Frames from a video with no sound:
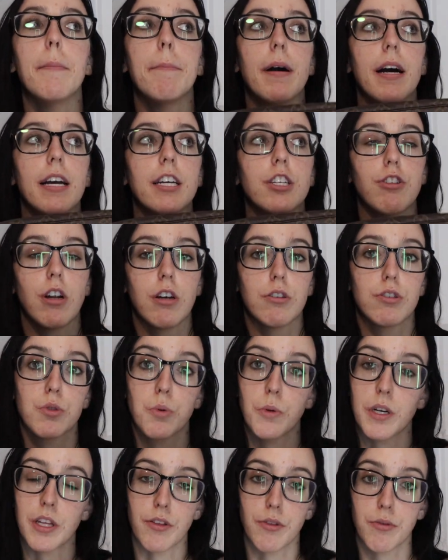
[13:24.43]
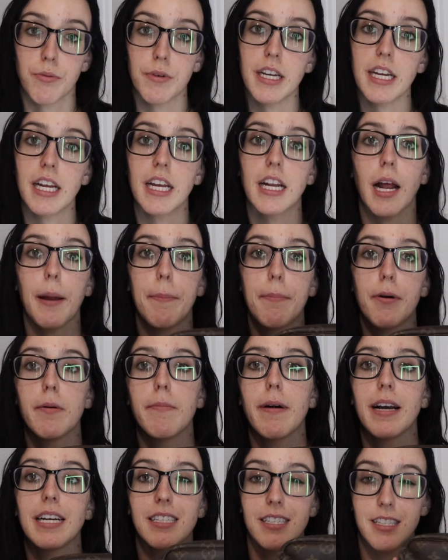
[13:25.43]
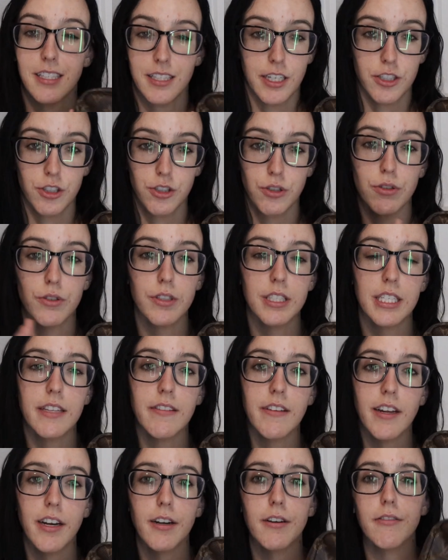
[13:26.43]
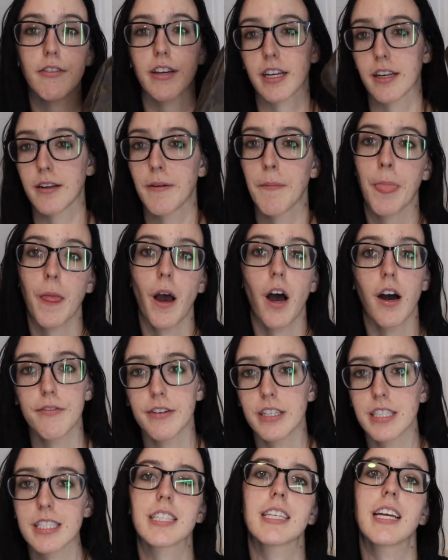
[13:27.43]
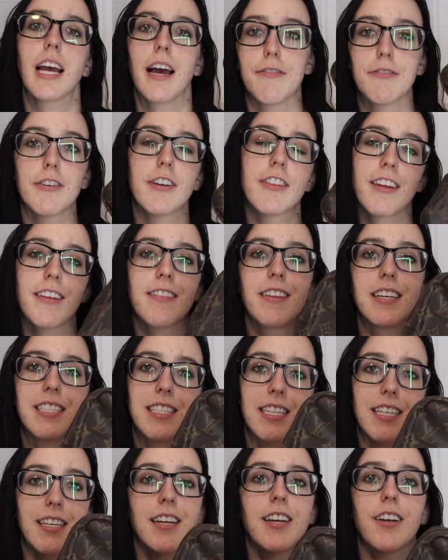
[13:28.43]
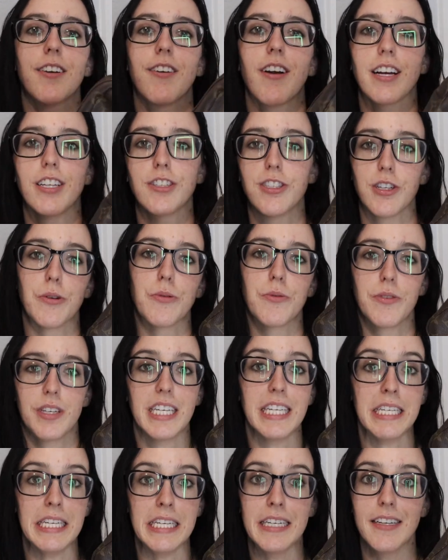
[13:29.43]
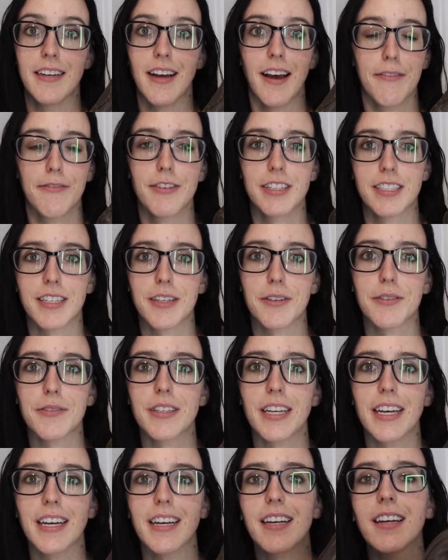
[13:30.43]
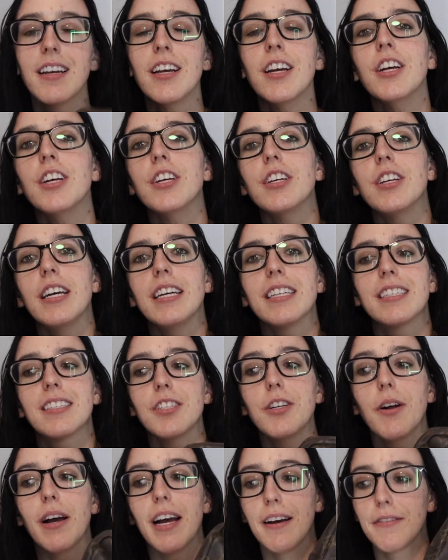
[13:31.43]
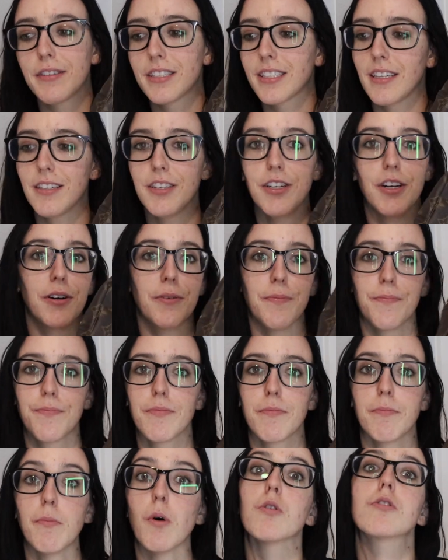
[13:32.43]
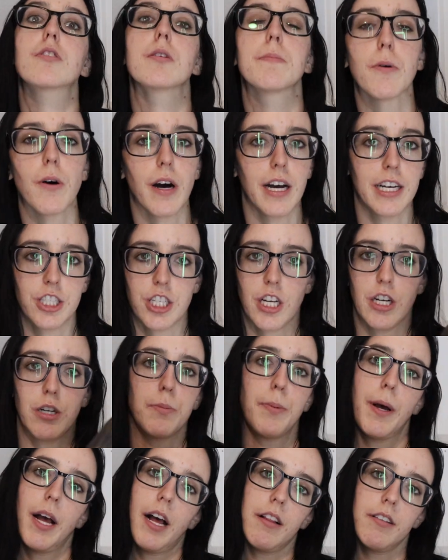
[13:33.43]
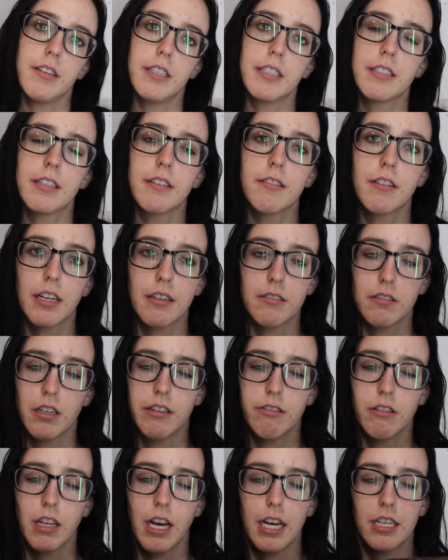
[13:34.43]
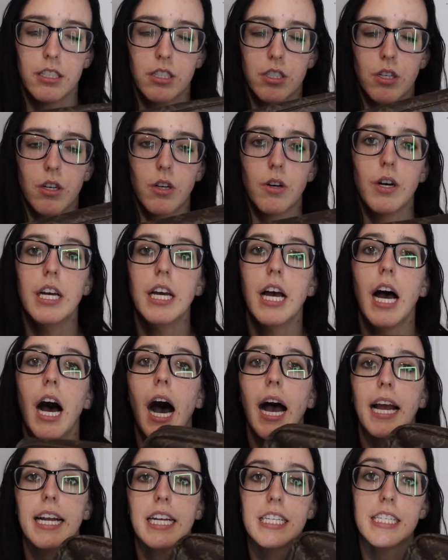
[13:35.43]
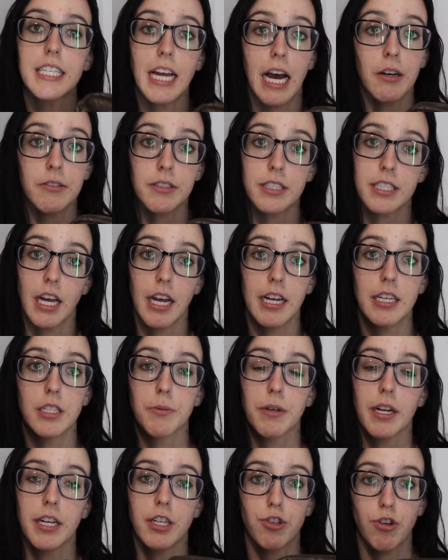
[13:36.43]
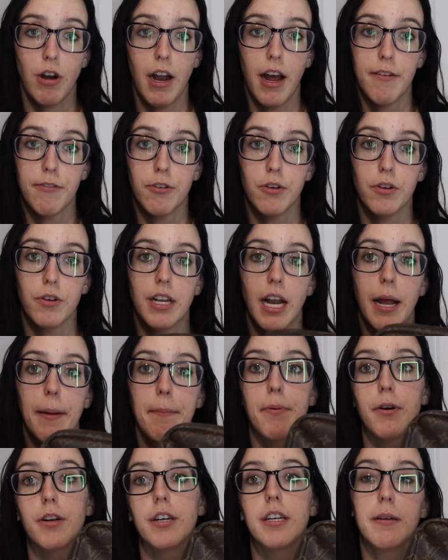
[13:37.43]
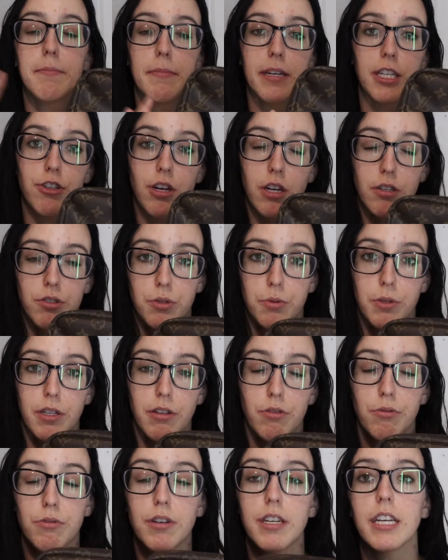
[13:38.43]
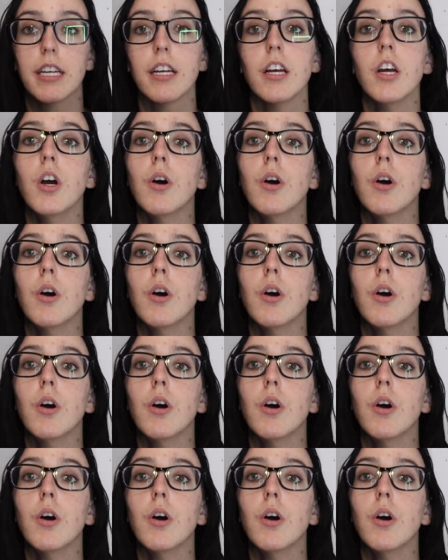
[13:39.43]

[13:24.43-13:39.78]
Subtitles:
my Trousse 23 and I put my essentials in there. Like obviously everything that's in here I don't need every single day. It's, you know, I have, you know, multiple eyeshadow palettes and things like that, so I can downsize when I travel, and I put it in my Trousse 23.